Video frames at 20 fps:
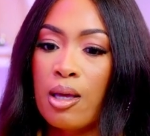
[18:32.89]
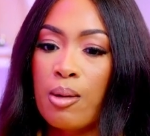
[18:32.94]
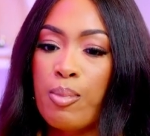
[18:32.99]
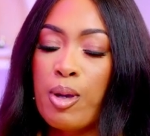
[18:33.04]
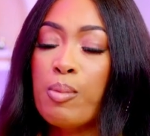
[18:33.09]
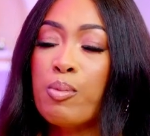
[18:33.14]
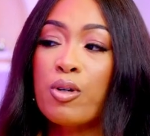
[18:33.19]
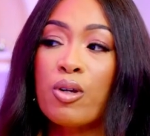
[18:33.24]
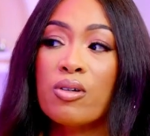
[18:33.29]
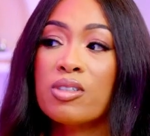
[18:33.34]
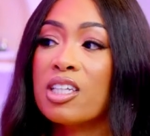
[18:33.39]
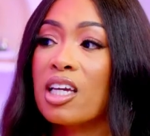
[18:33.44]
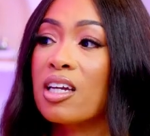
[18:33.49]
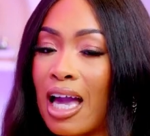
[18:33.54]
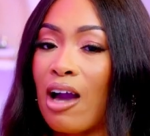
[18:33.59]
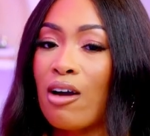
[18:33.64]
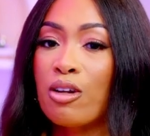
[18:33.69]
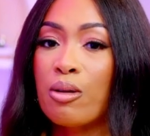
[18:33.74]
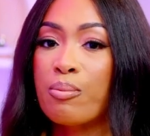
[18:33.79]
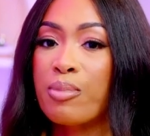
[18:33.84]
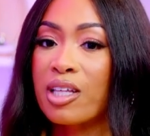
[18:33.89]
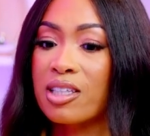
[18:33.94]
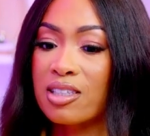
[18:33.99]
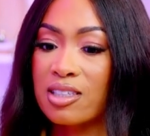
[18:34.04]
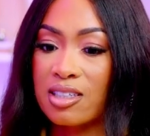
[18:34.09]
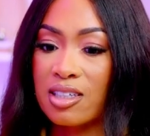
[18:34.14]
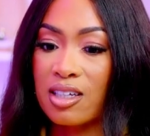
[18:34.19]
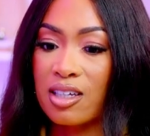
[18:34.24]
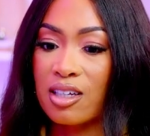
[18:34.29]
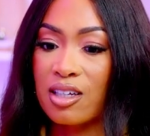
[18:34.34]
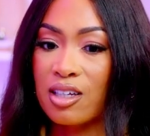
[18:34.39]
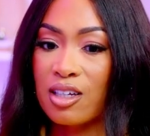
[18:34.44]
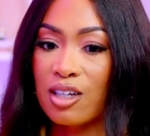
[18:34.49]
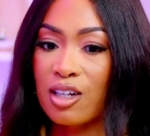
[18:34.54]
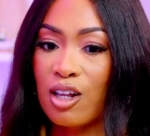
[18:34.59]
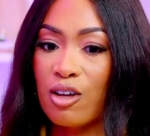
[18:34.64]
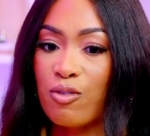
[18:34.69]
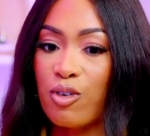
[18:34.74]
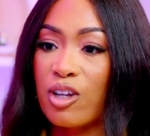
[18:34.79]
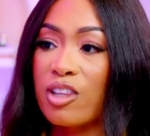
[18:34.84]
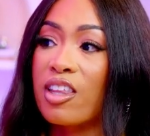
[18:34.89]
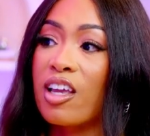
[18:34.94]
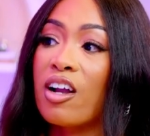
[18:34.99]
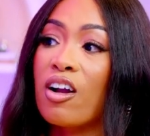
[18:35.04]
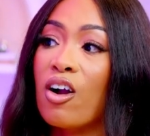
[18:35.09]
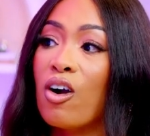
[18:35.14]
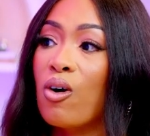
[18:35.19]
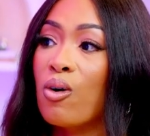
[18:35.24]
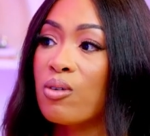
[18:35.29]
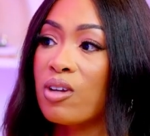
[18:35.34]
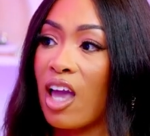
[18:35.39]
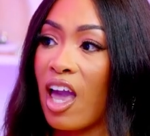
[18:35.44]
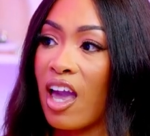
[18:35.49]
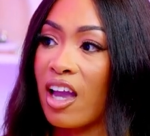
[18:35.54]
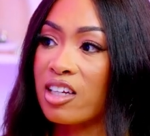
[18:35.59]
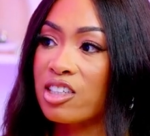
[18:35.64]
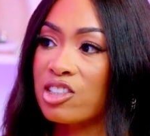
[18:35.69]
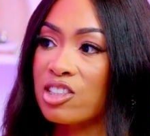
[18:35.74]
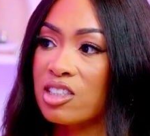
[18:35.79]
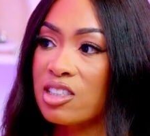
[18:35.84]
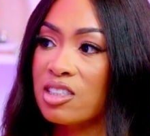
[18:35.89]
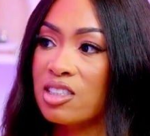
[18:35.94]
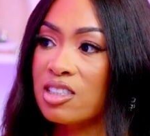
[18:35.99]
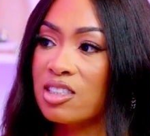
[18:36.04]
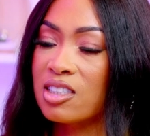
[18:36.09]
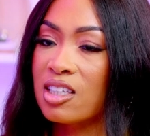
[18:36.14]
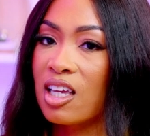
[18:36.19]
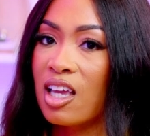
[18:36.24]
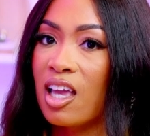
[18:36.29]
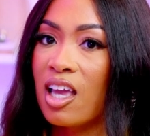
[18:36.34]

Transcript: people don't take accountability for their own actions